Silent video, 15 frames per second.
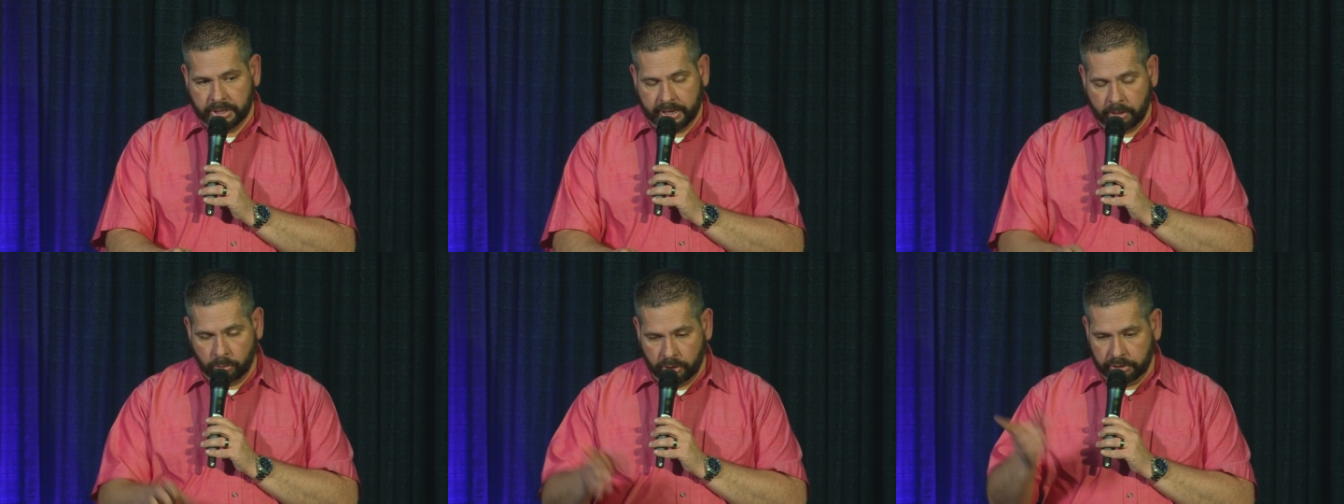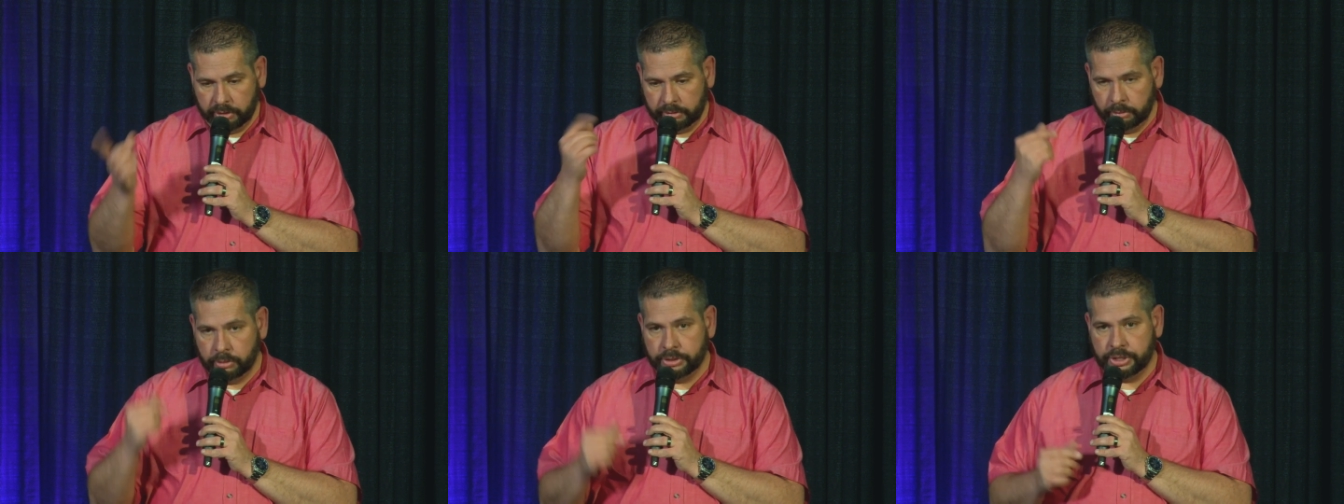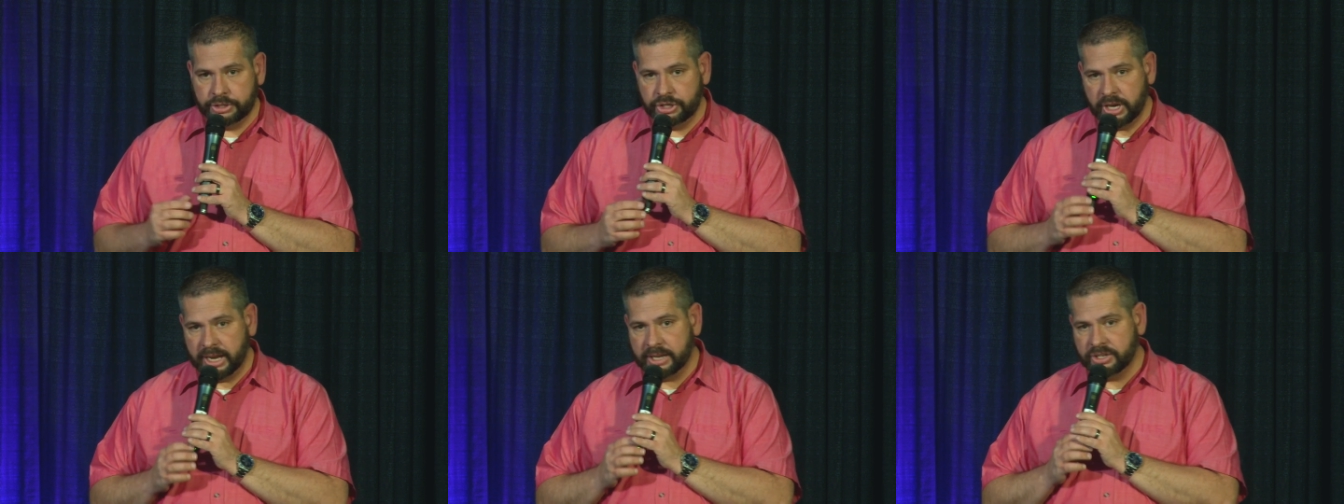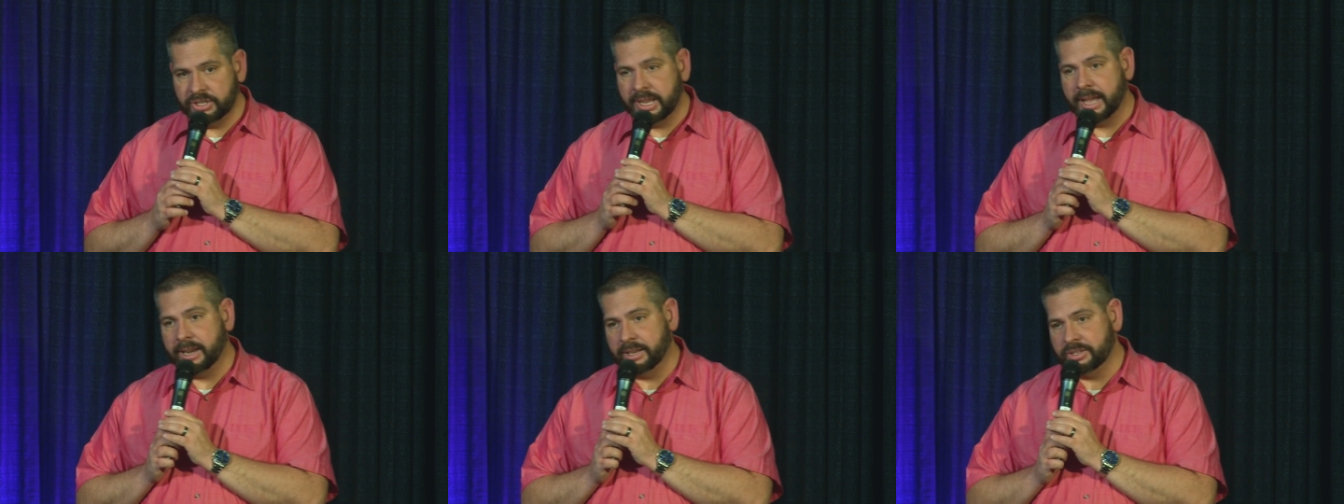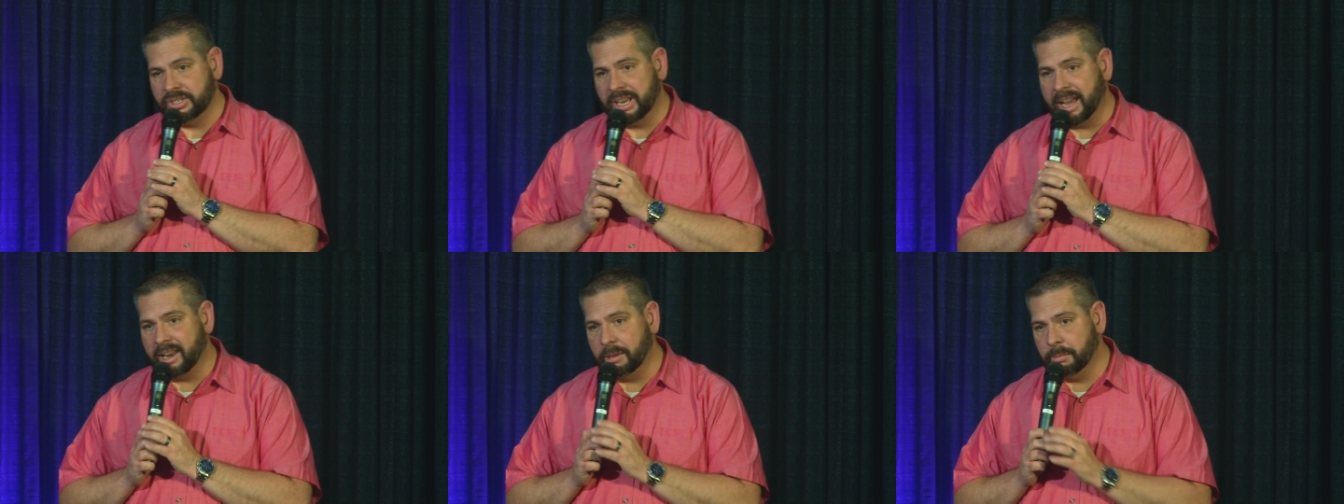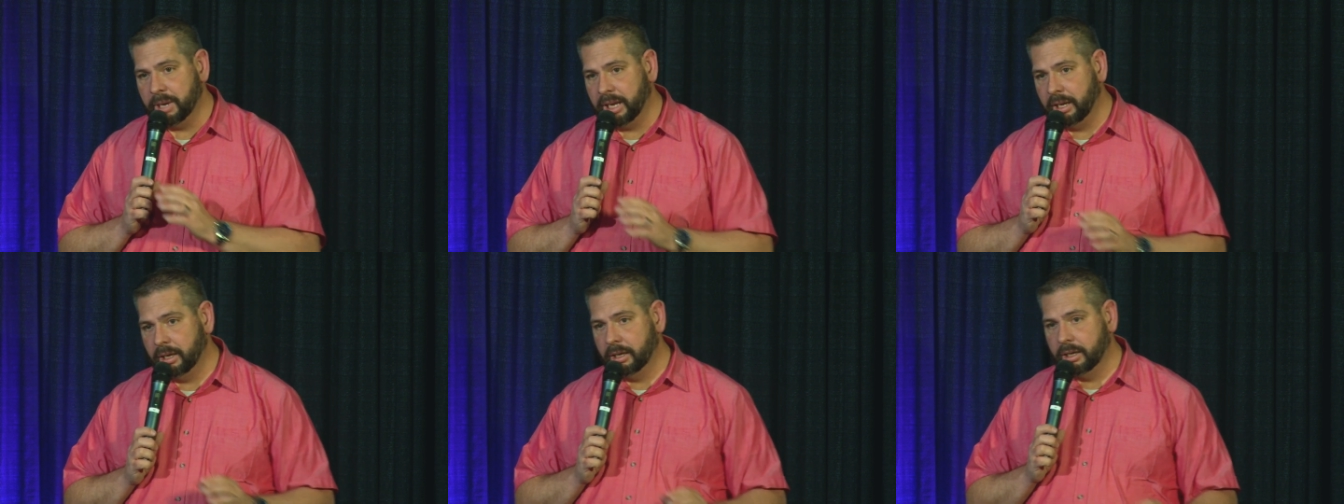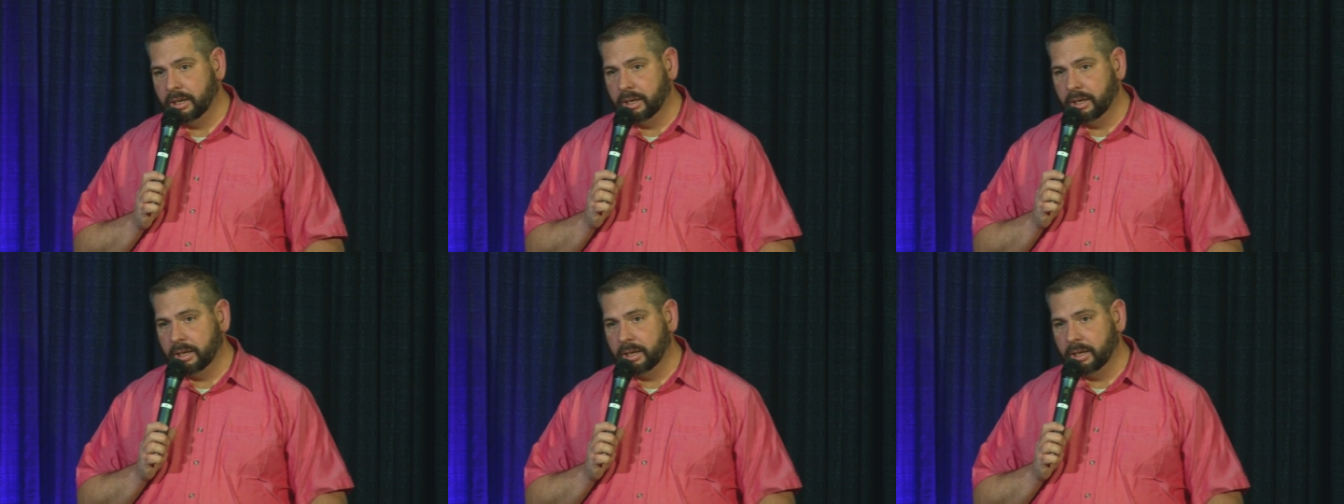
But I want the Lord to change that inside of me.